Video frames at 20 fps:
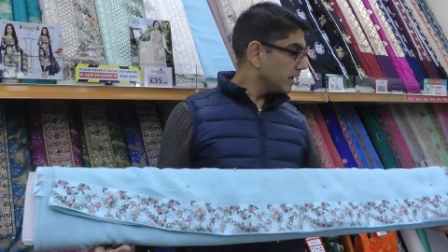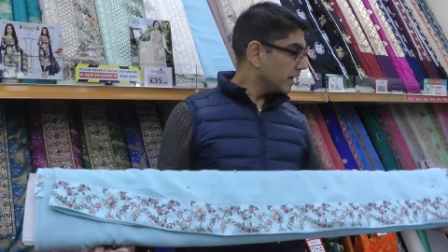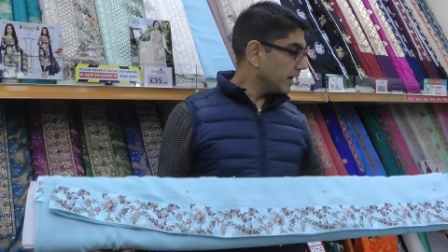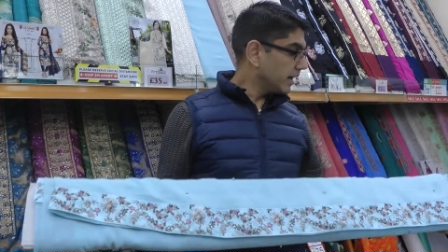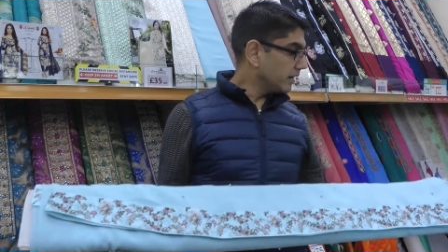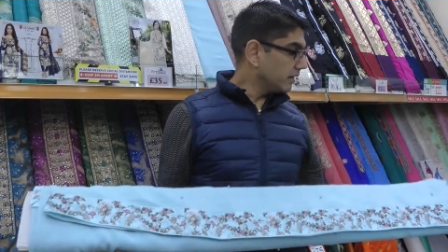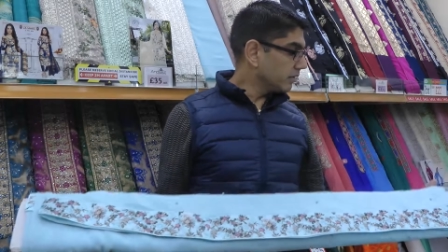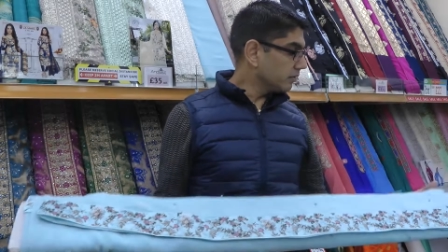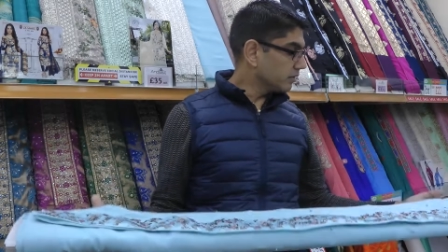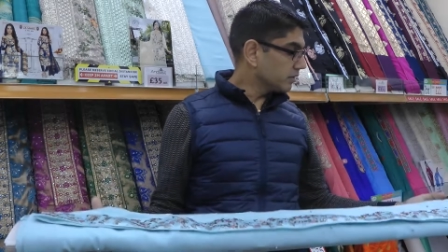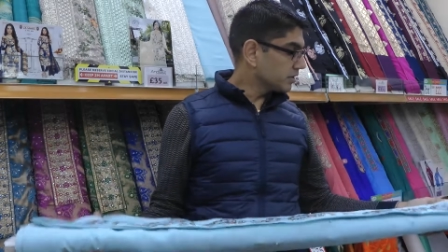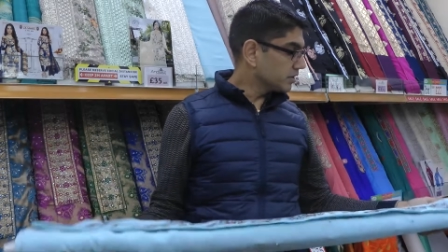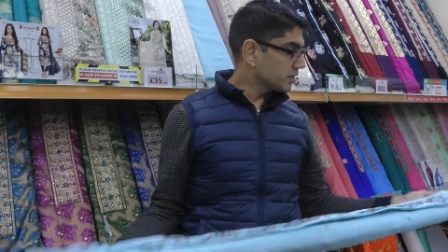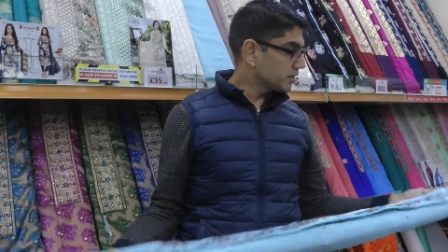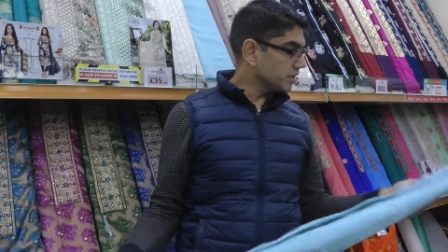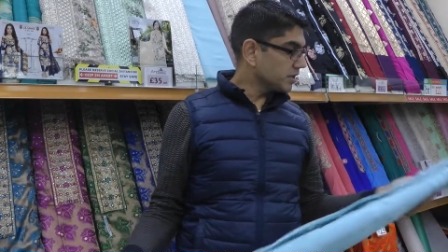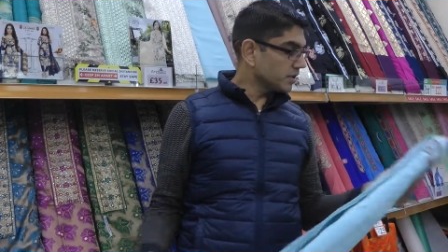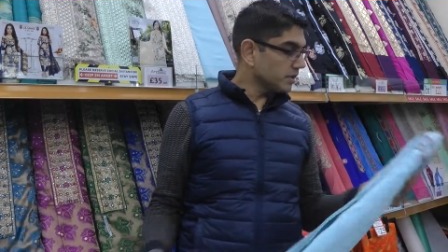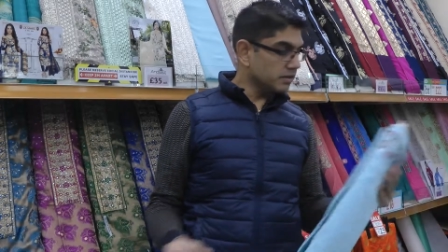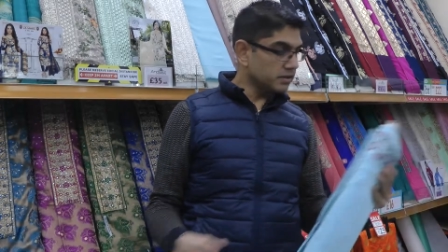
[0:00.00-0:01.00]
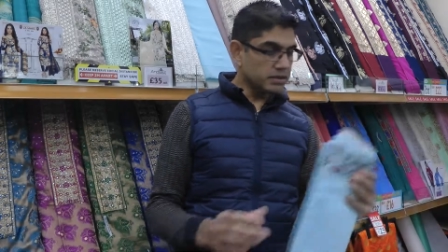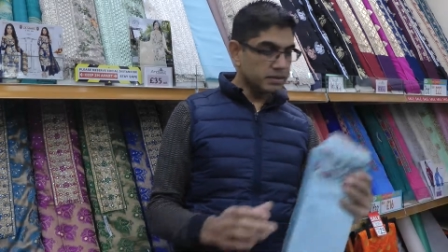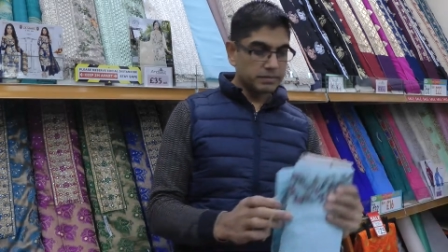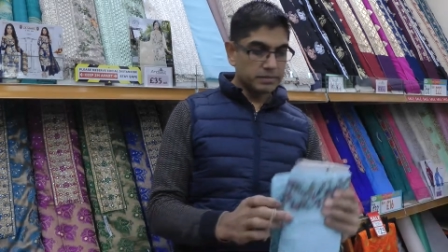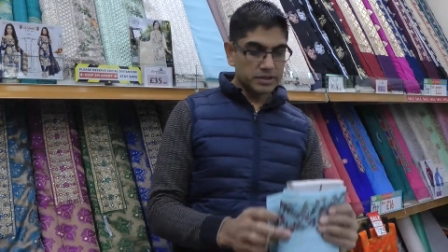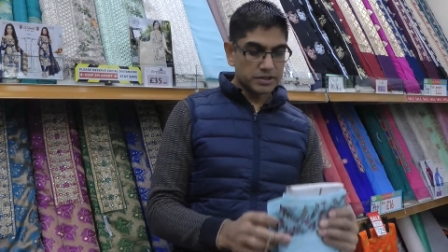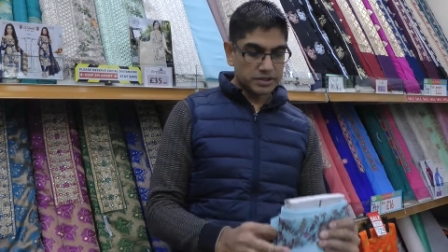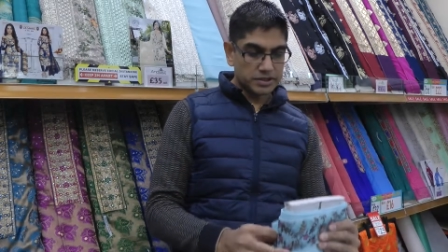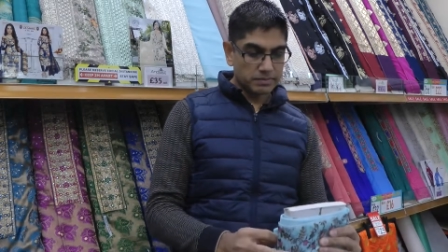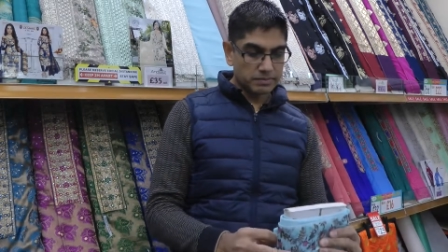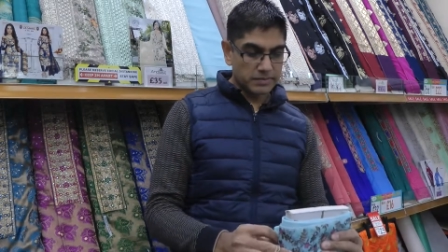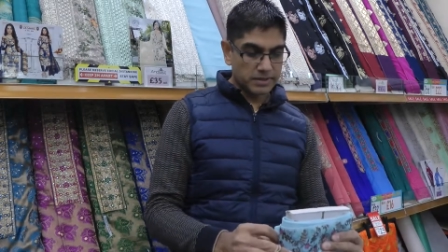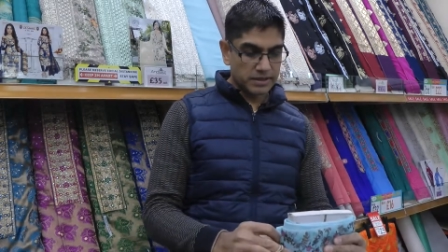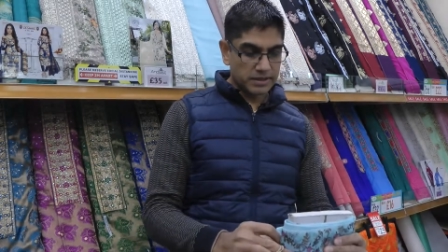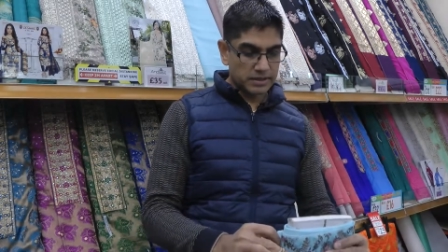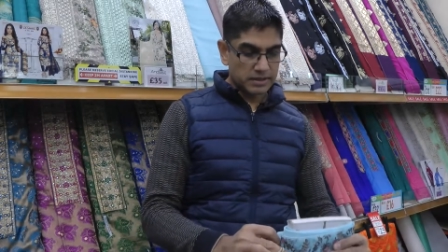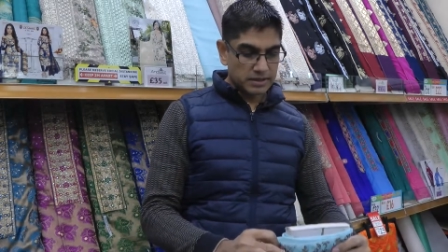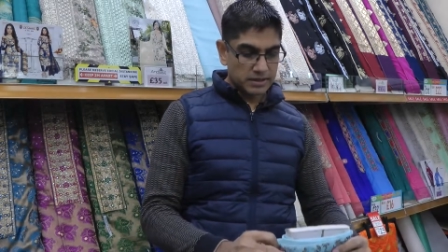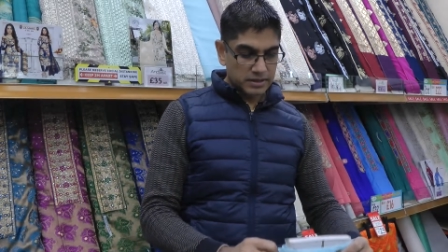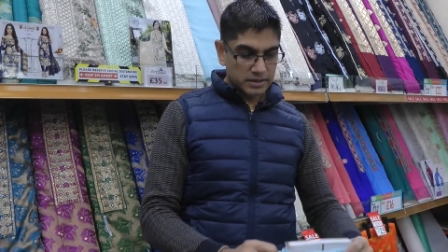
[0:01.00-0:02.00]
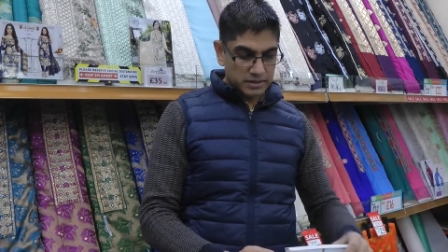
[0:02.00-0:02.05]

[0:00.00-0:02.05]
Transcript: and it will certainly be something